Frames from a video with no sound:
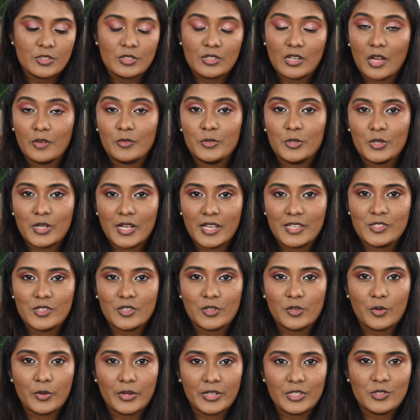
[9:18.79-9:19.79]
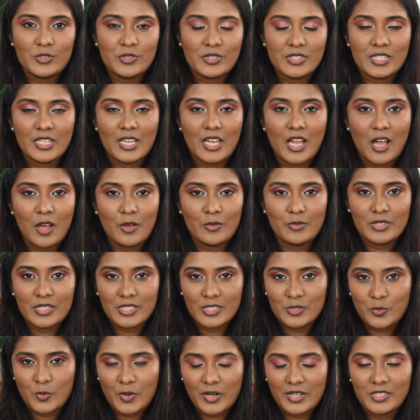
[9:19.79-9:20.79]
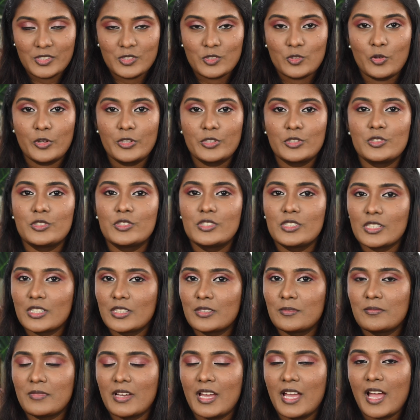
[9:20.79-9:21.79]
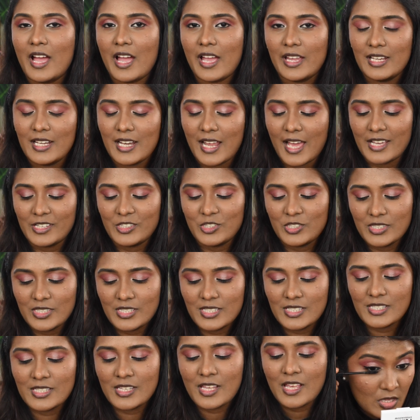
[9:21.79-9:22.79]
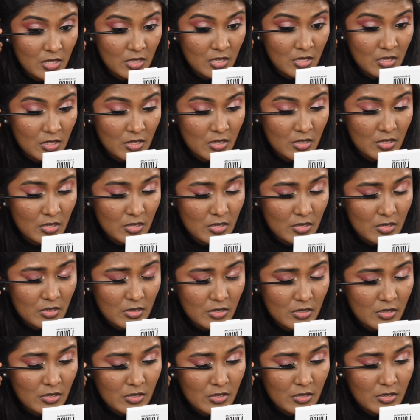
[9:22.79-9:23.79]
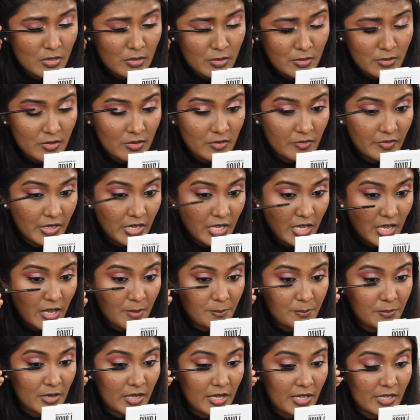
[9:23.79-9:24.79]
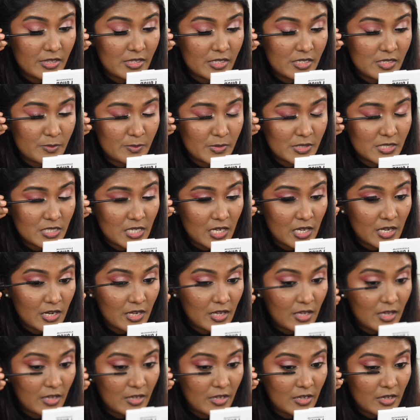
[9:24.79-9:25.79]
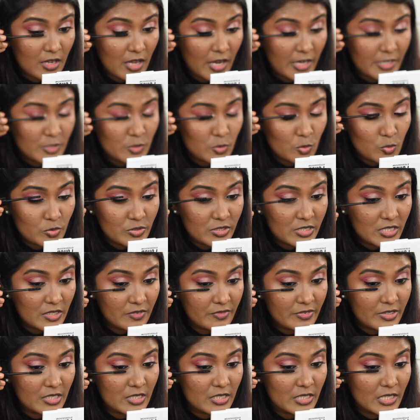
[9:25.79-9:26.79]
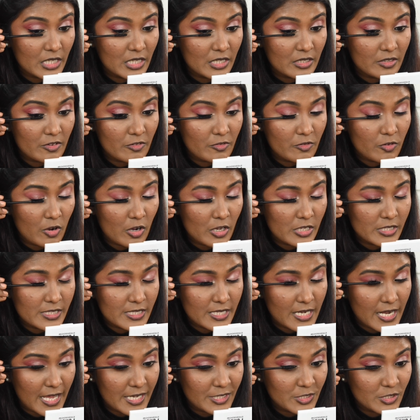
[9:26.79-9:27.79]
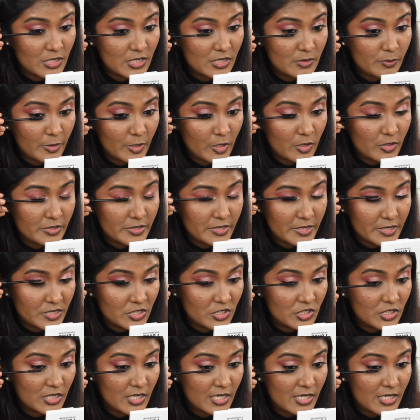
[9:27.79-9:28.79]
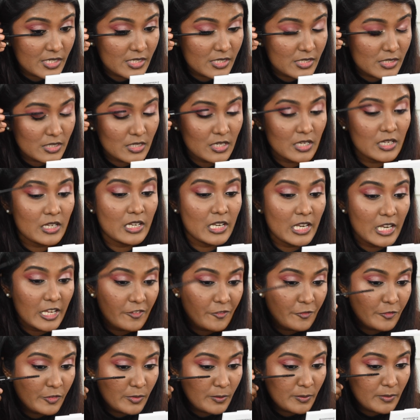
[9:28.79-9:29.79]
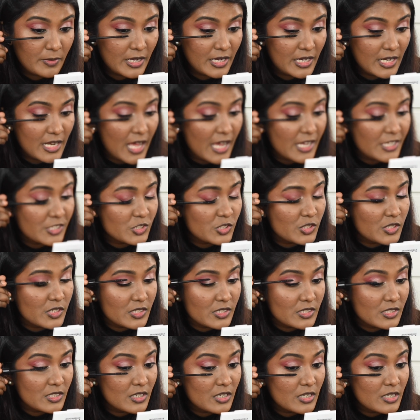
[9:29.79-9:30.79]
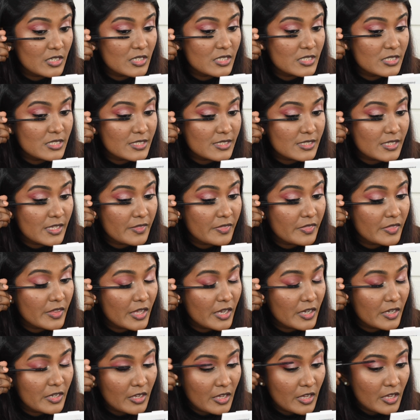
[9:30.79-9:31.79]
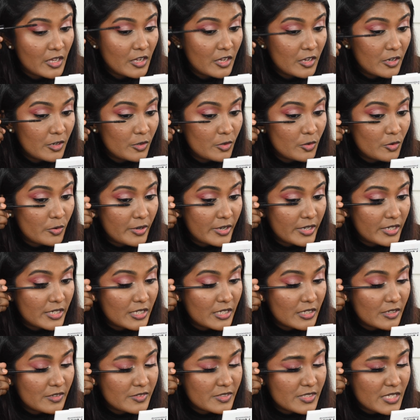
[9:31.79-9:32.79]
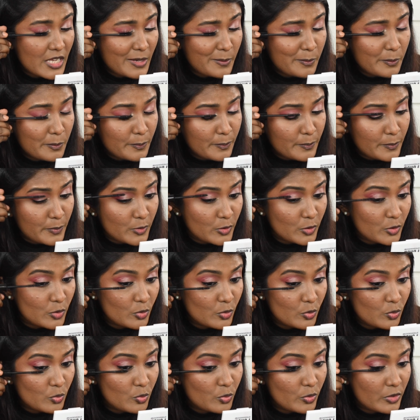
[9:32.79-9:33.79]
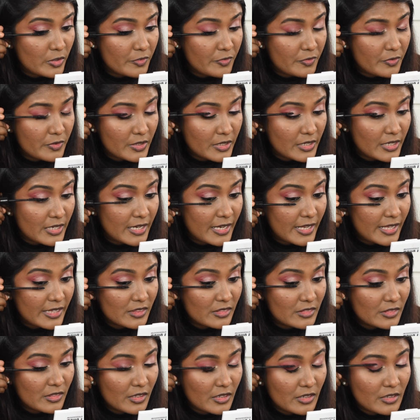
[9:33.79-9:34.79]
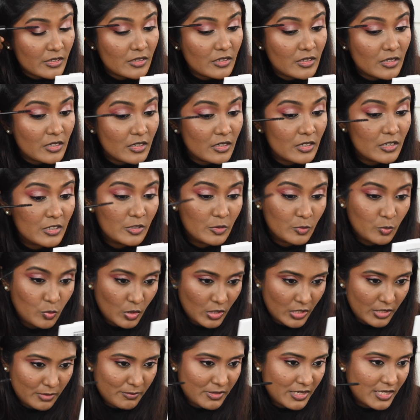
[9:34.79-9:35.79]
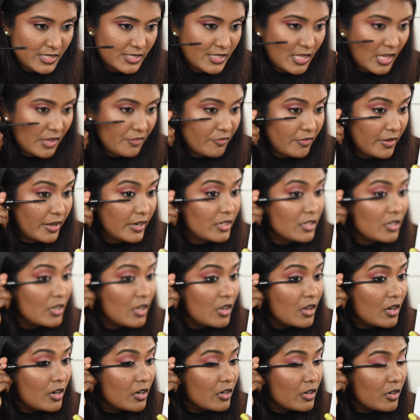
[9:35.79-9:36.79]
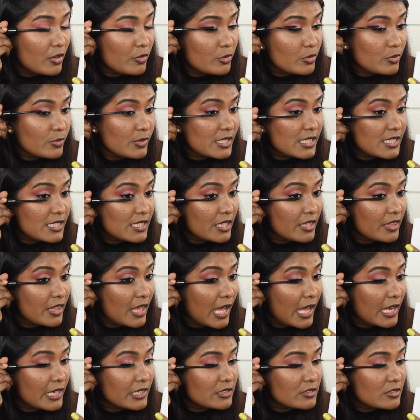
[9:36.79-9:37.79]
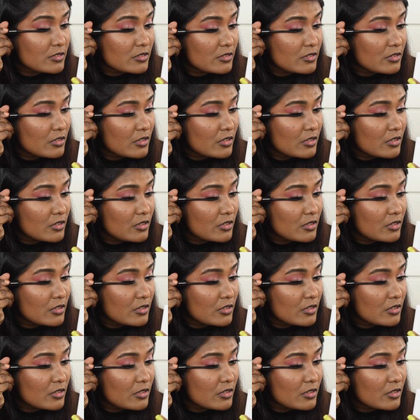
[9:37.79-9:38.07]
So now you guys are going to see how this one is going to turn my eyelashes. When I apply this mascara, I don't even need false lashes, because it just lifts my lashes, curls, and then, it gives that beautiful lengthened, curled, voluminous effect. Now you will see that.